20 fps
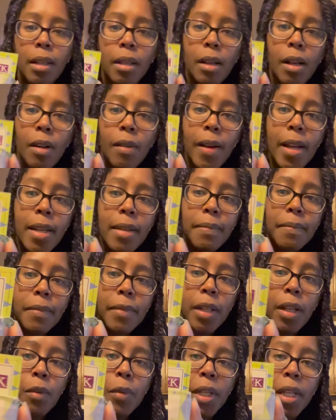All right,
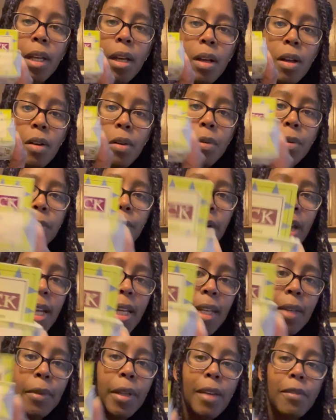there we go. We're
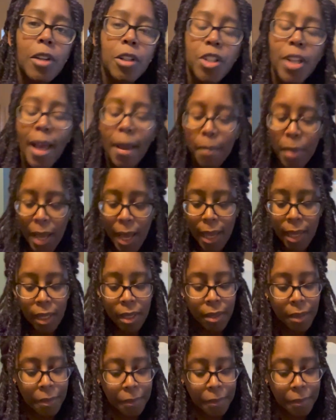ready. We have our chat pack.